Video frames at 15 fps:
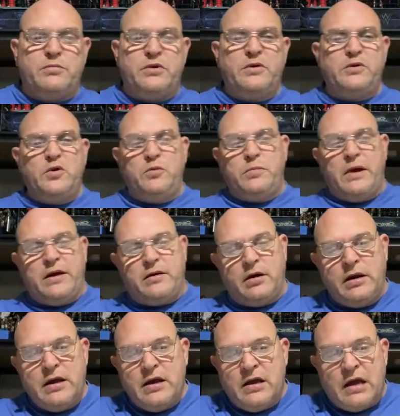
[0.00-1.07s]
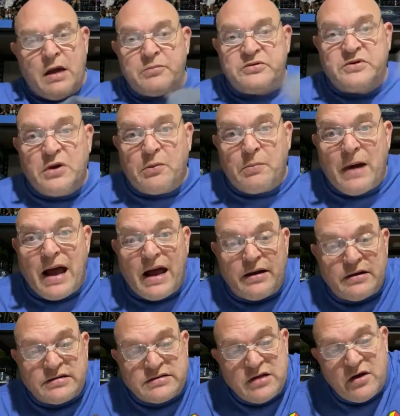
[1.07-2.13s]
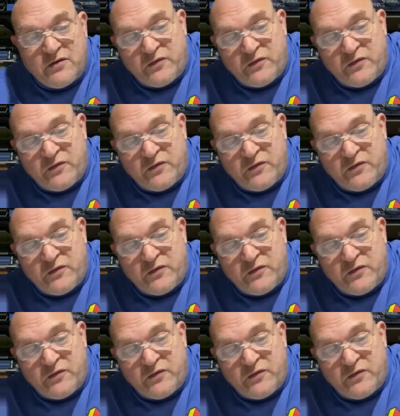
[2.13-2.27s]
to do better. I'm still buying the stuff